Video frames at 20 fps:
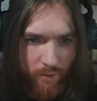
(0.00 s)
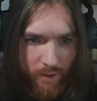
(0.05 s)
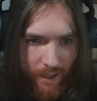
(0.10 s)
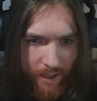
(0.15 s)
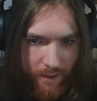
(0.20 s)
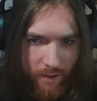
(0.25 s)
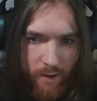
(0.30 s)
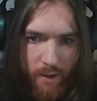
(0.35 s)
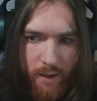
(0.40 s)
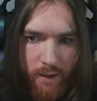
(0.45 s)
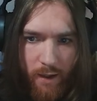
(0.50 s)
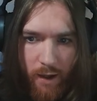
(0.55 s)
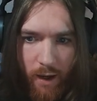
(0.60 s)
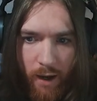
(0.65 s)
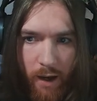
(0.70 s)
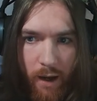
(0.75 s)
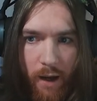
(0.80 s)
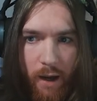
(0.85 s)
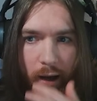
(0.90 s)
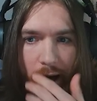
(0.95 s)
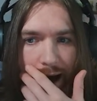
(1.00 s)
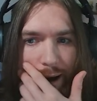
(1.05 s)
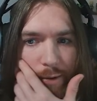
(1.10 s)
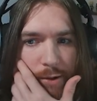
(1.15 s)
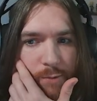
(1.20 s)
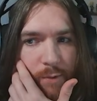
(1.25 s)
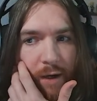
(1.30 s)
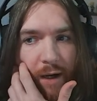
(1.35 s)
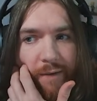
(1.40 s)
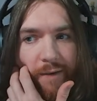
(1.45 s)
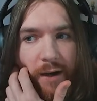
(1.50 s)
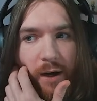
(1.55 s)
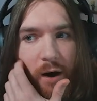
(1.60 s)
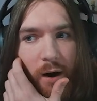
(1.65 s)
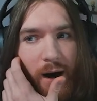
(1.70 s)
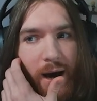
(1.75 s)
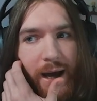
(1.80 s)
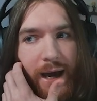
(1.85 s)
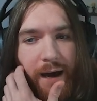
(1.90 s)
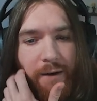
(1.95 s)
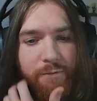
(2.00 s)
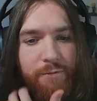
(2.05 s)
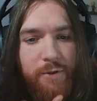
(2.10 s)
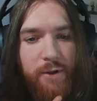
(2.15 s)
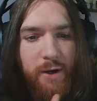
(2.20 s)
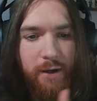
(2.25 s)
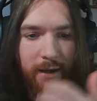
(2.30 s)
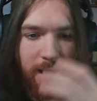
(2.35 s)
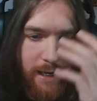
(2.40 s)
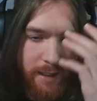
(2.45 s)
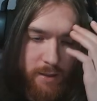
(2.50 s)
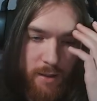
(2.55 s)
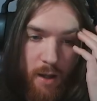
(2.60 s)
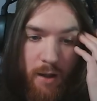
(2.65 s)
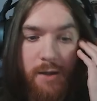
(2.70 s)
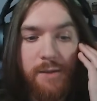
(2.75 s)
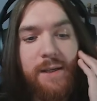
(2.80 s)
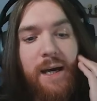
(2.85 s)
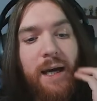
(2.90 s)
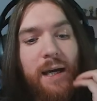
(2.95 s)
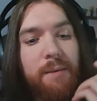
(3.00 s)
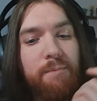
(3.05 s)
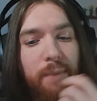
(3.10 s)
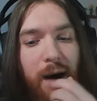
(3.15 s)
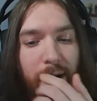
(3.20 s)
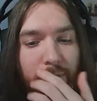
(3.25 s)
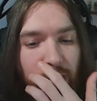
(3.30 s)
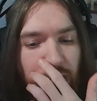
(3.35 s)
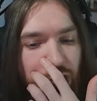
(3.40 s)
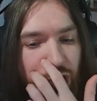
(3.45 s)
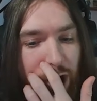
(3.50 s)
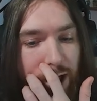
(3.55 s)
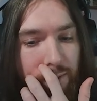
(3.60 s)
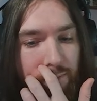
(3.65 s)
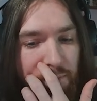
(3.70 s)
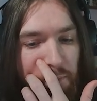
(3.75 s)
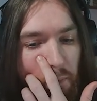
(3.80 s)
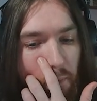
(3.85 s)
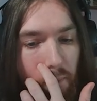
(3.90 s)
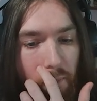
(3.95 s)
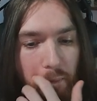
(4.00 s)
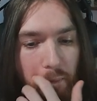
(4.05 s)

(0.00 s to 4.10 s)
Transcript: Okay. Uh, how much money have I got? I have $39. I can buy more shit.